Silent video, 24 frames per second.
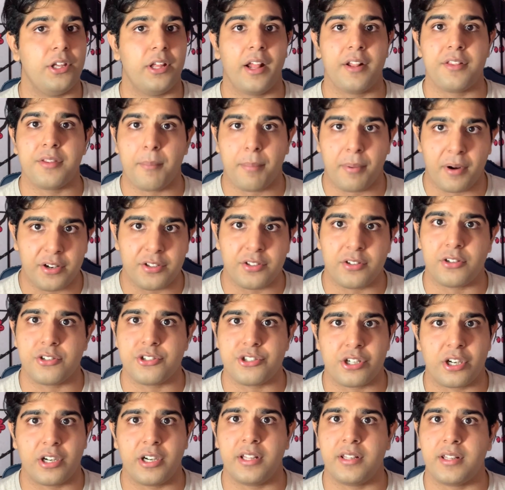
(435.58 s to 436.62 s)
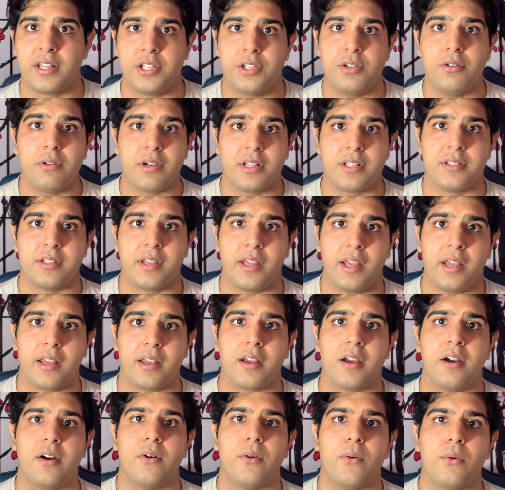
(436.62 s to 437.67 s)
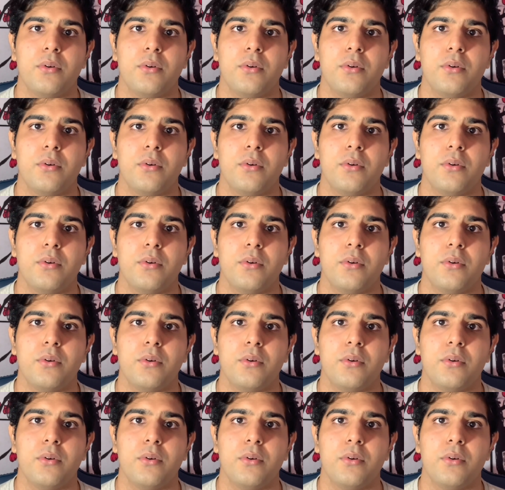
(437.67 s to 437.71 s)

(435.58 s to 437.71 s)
That's a personal journey that you can take,